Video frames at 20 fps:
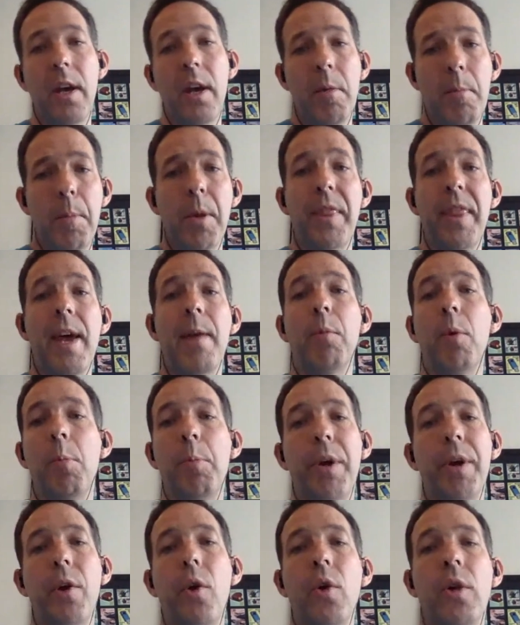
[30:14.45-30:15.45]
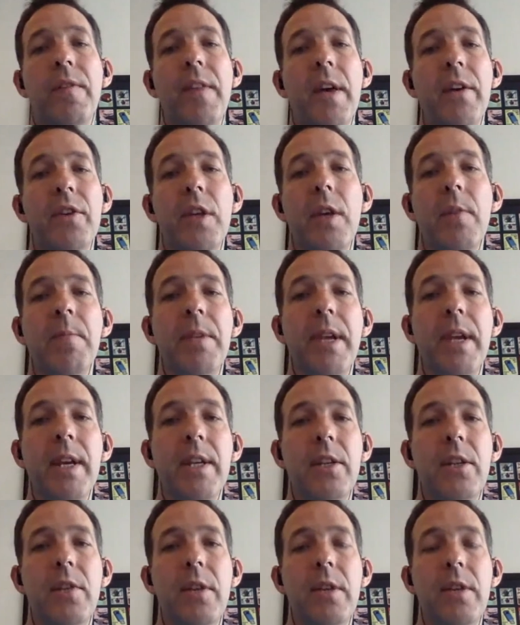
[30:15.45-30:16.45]
But then we'll bring all of that same
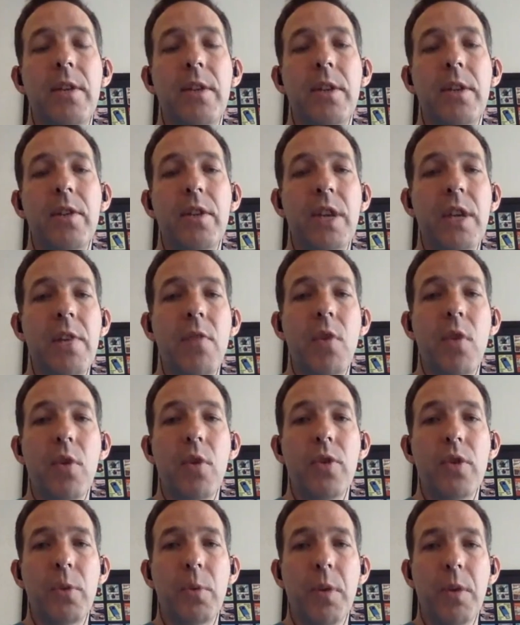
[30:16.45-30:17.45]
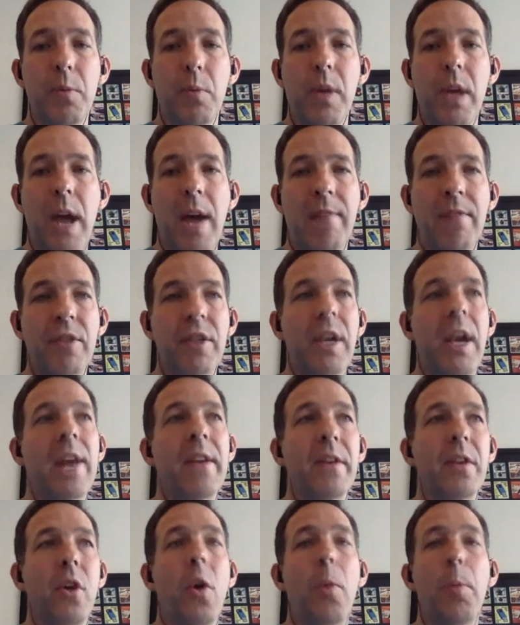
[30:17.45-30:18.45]
data into Xero. So we have
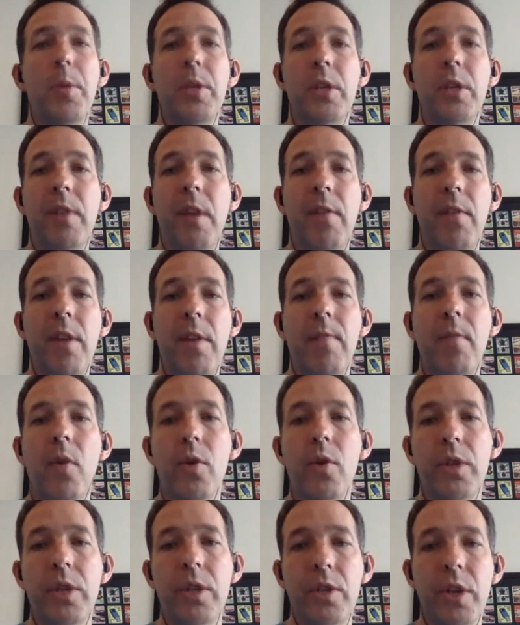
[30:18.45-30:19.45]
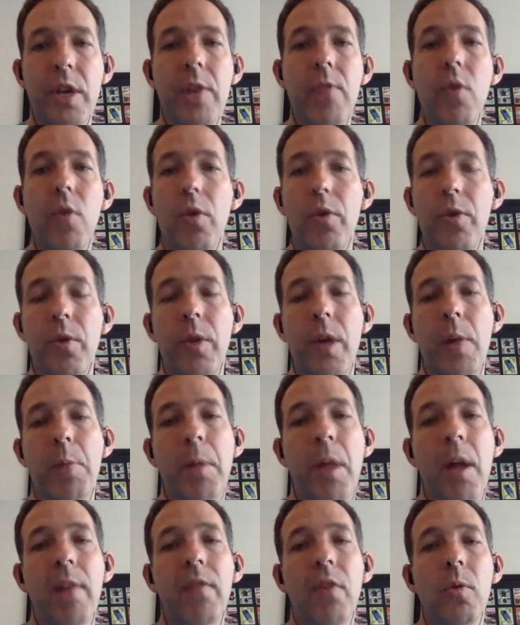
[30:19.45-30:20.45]
scanned copies of every invoice in Xero through that
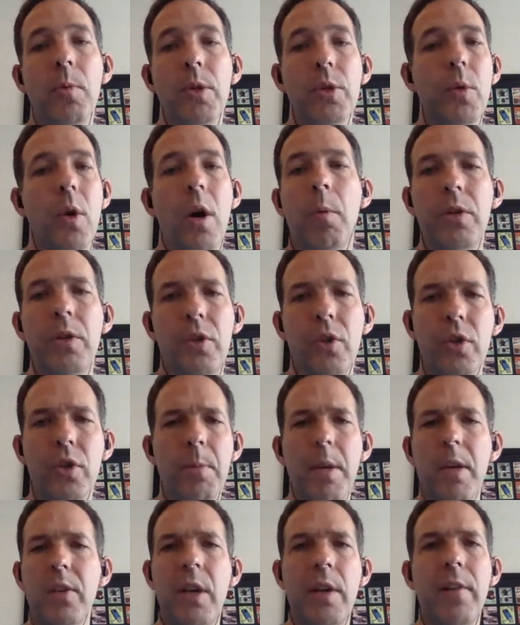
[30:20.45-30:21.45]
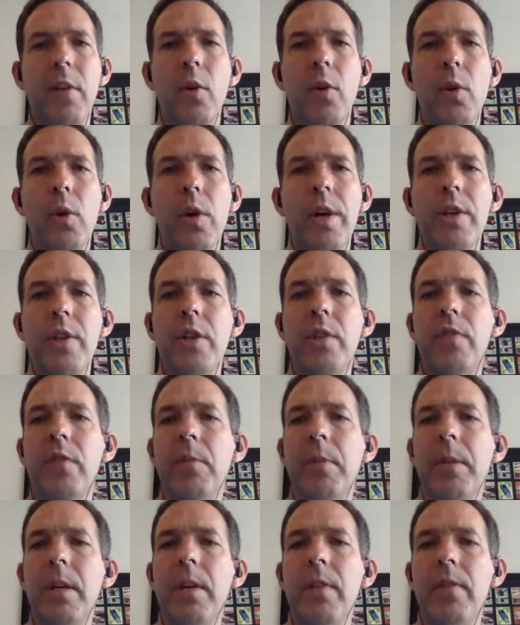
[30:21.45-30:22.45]
platform as well, which just makes life a whole lot easier
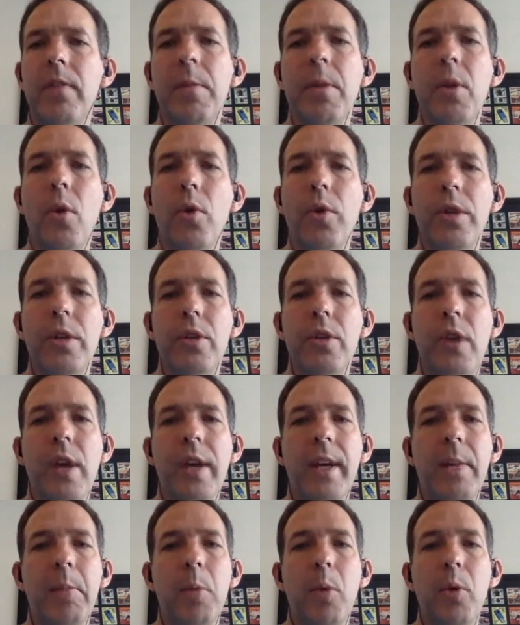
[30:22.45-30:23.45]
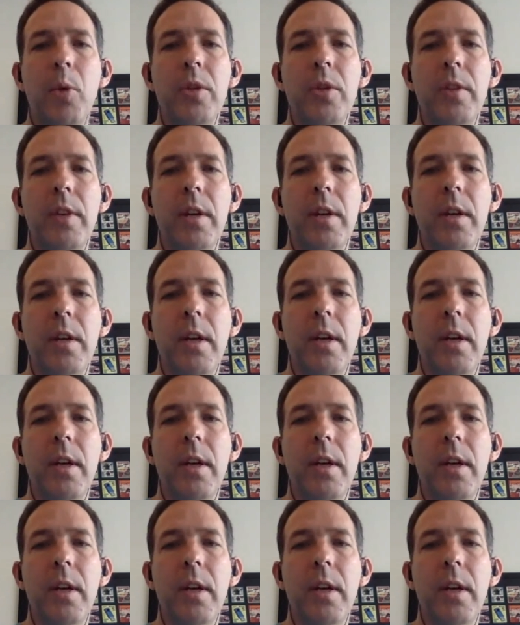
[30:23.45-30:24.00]
from an audit and tracking point of view.